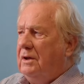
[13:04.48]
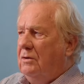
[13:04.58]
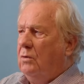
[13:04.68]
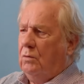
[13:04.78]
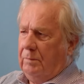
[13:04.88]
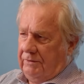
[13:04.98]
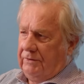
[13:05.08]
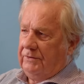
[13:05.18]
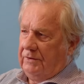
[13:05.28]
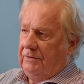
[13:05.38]
in all
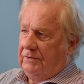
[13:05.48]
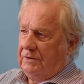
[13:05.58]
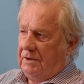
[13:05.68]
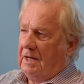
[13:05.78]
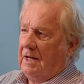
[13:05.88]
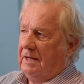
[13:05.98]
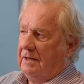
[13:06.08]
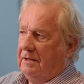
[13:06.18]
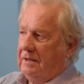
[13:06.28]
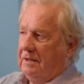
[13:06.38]
businesses today,
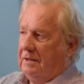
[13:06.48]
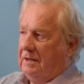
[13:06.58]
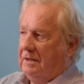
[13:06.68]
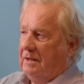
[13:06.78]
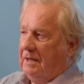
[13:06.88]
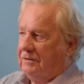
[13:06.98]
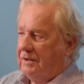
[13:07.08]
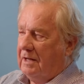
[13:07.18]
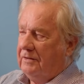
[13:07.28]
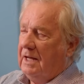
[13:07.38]
and the internet's
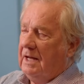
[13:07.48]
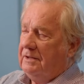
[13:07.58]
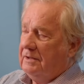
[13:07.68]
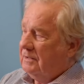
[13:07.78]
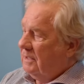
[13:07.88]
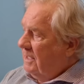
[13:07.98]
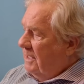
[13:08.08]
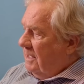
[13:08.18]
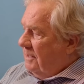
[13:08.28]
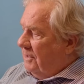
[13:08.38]
done that,
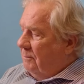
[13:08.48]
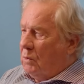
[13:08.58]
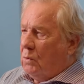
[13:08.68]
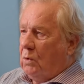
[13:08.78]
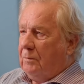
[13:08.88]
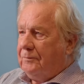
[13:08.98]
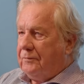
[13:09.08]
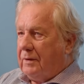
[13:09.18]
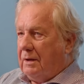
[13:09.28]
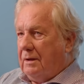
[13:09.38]
they're more
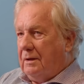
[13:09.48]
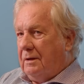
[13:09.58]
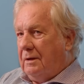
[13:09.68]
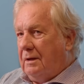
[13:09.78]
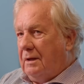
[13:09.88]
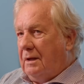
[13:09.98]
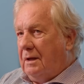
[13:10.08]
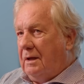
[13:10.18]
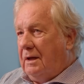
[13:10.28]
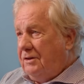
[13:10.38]

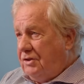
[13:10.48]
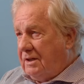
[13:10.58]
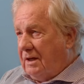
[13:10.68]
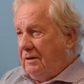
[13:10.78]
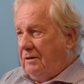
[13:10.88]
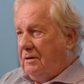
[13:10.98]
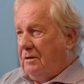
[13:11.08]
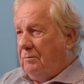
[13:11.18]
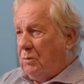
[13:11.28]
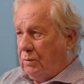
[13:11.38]
educated
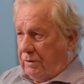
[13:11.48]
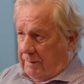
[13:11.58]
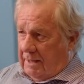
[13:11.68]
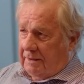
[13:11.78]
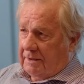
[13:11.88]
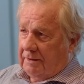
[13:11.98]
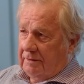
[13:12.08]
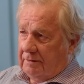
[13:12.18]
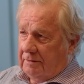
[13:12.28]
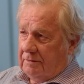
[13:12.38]
and more demanding
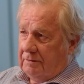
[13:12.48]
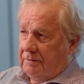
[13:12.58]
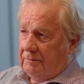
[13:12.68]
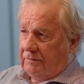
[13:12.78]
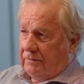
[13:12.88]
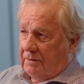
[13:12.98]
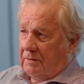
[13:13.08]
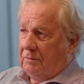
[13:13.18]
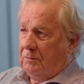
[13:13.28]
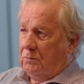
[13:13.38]

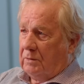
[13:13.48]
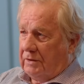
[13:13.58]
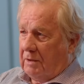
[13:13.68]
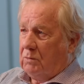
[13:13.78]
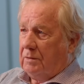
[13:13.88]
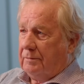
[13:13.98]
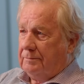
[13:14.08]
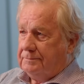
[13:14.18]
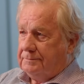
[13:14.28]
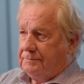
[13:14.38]
of what they want,
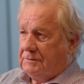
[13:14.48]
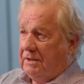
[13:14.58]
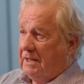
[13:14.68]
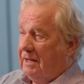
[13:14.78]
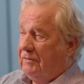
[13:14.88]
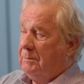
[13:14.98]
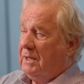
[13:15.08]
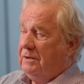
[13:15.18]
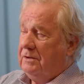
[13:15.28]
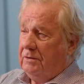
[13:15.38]
and they have the
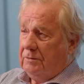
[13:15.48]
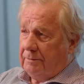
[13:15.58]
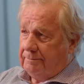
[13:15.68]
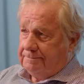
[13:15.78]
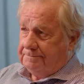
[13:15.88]
money to do it.